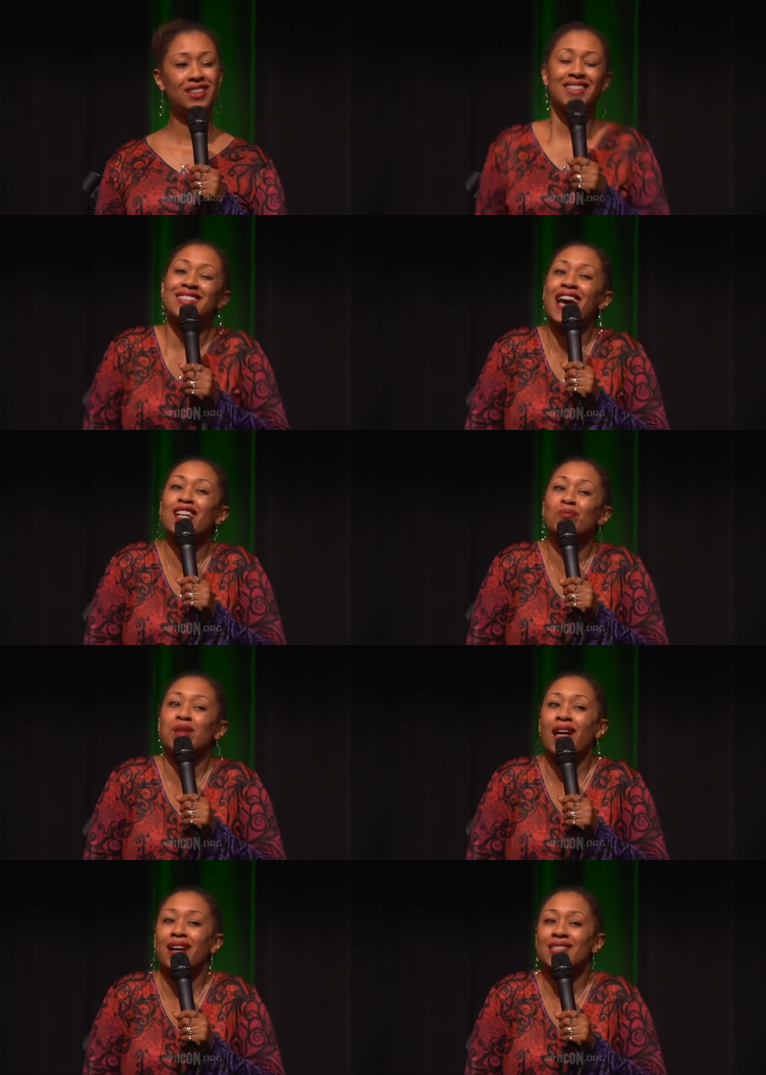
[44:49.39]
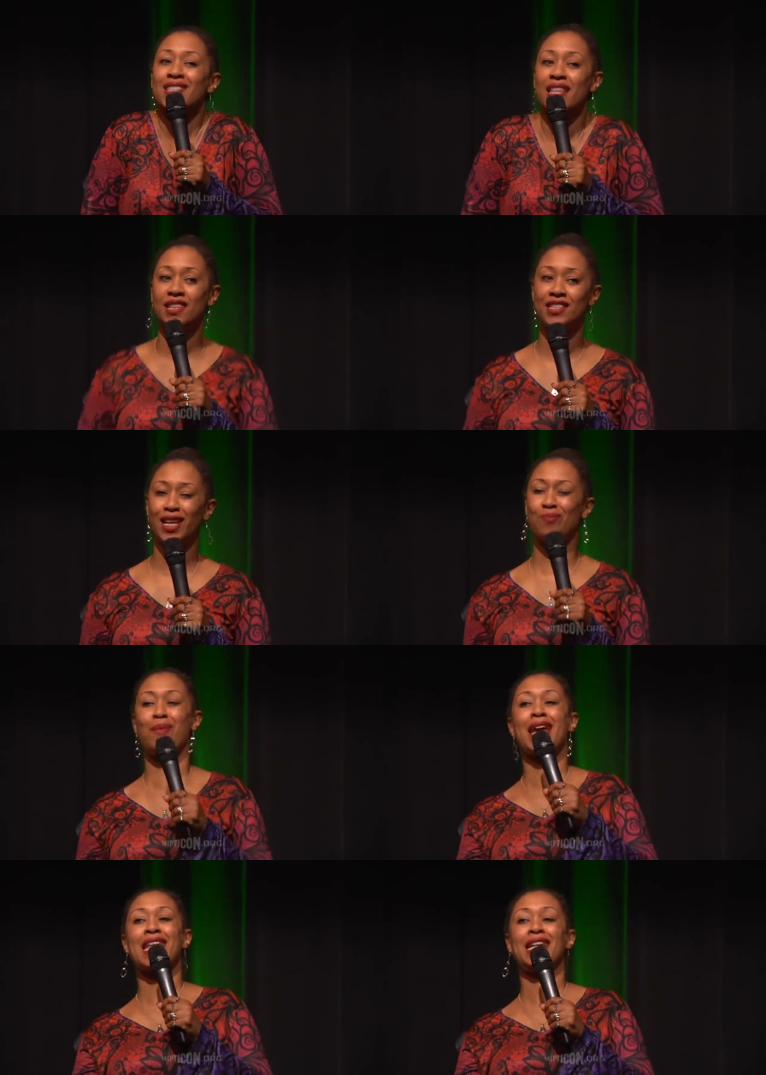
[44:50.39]
Because that implies that the date
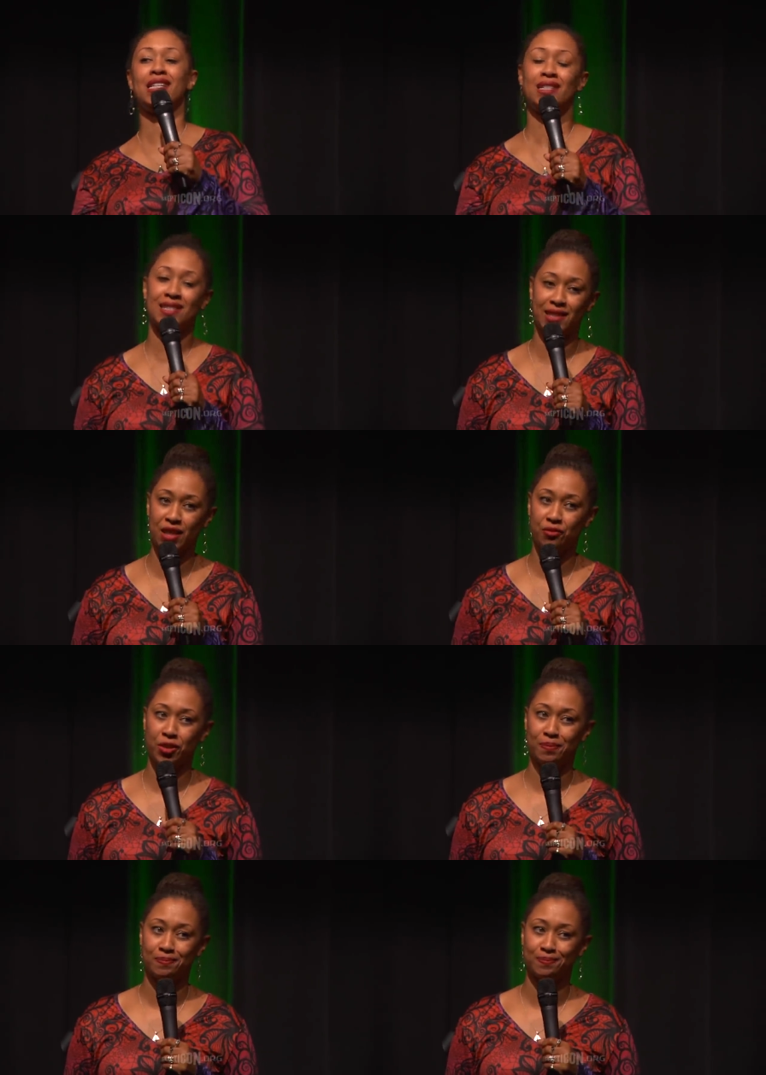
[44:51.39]
might end in slavery.